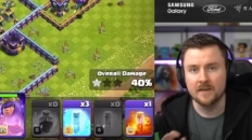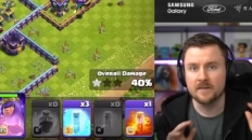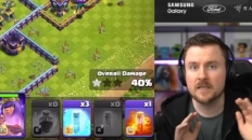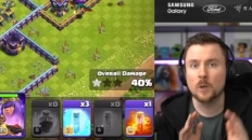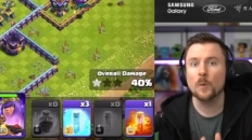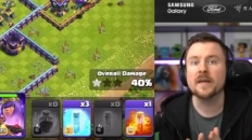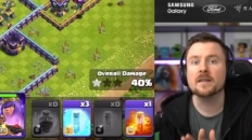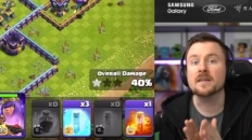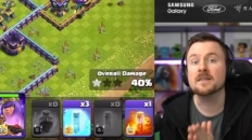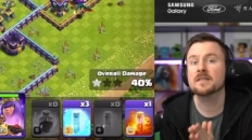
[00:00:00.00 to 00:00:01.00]
The queen
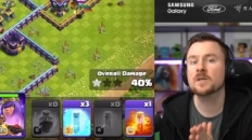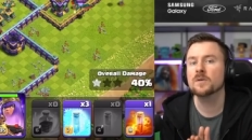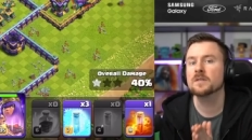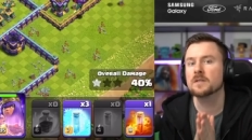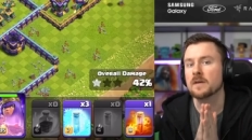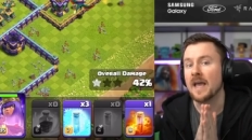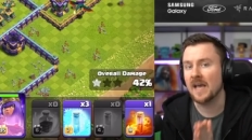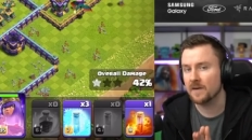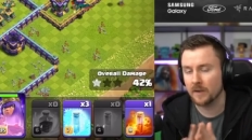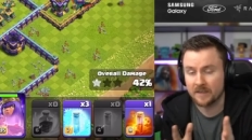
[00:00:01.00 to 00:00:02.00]
is going to
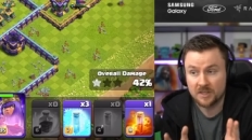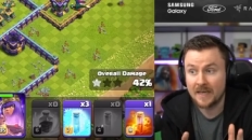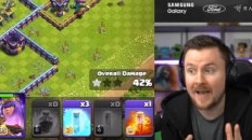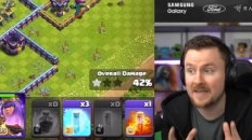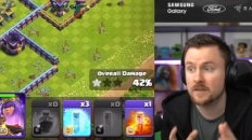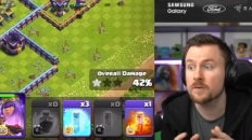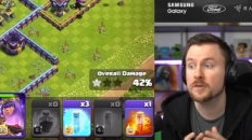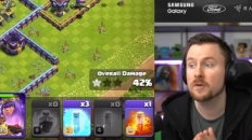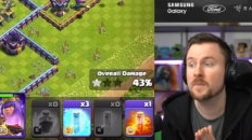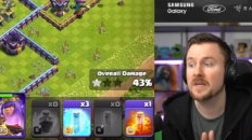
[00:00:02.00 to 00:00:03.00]
have, like she has use
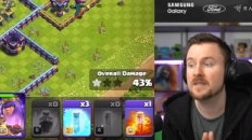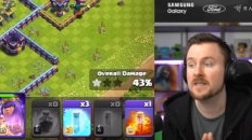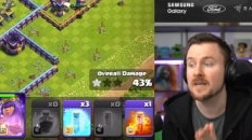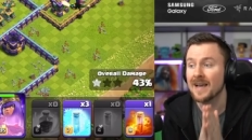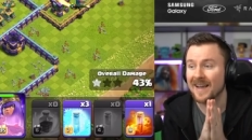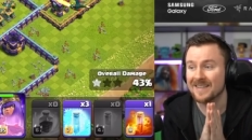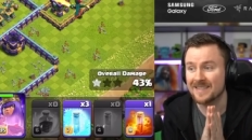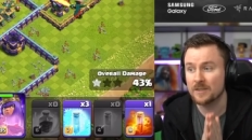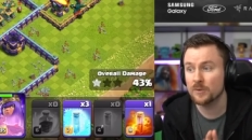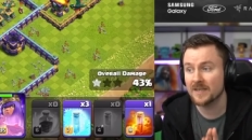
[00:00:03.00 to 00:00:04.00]
her ability as
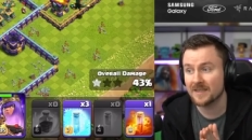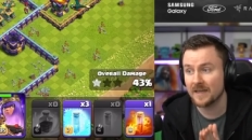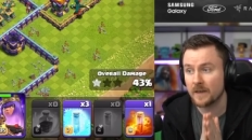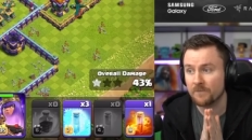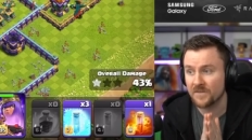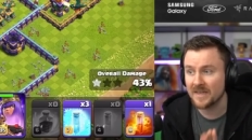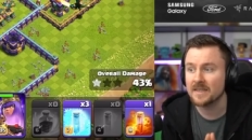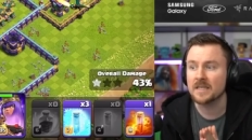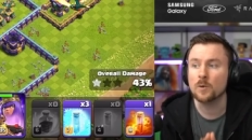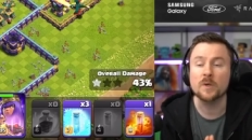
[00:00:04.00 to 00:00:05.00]
soon as that
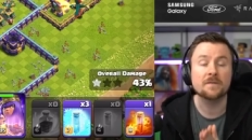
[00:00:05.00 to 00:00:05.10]
defending queen